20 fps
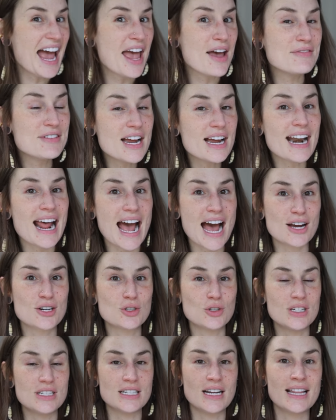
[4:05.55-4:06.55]
I have not
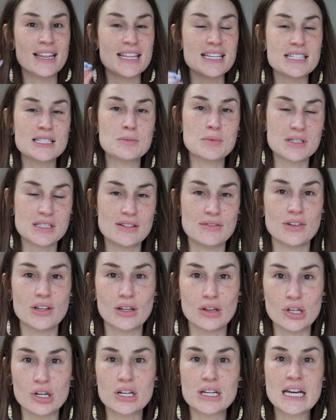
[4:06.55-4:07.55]
actually done this
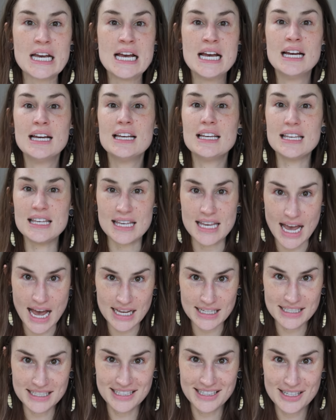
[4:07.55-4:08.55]
specific look
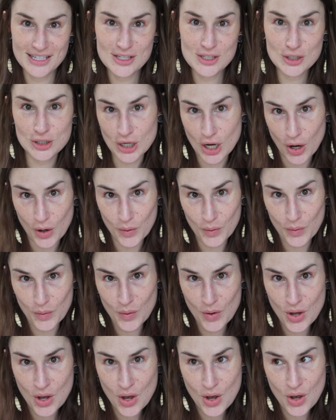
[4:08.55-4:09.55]
yet. So
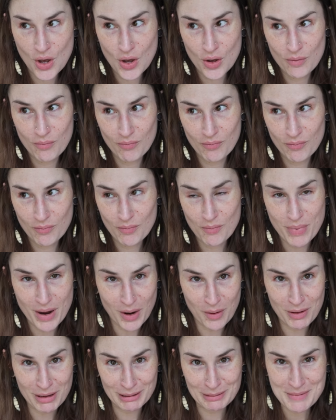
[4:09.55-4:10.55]

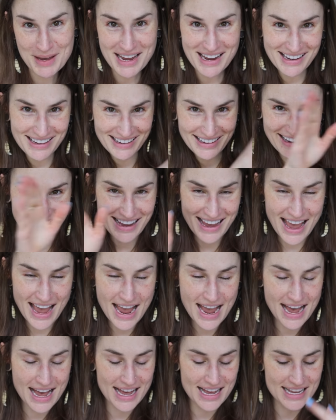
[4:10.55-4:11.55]
bear with me
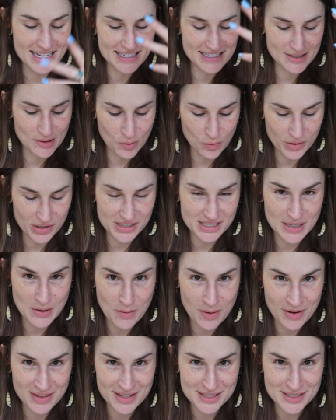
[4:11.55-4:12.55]
and we'll see
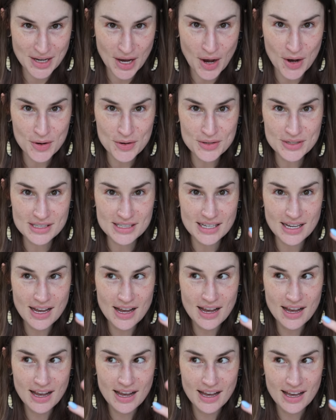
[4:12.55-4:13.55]
where this goes.
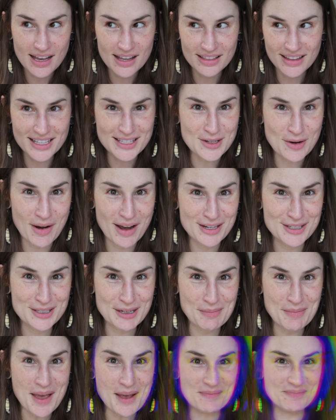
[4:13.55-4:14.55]
Let's go ahead and
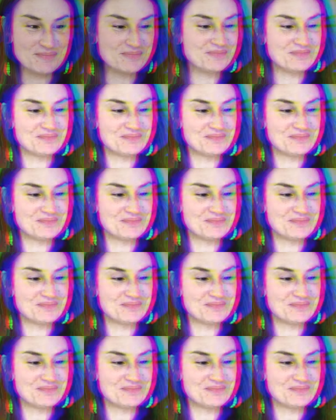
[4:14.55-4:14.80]
jump in.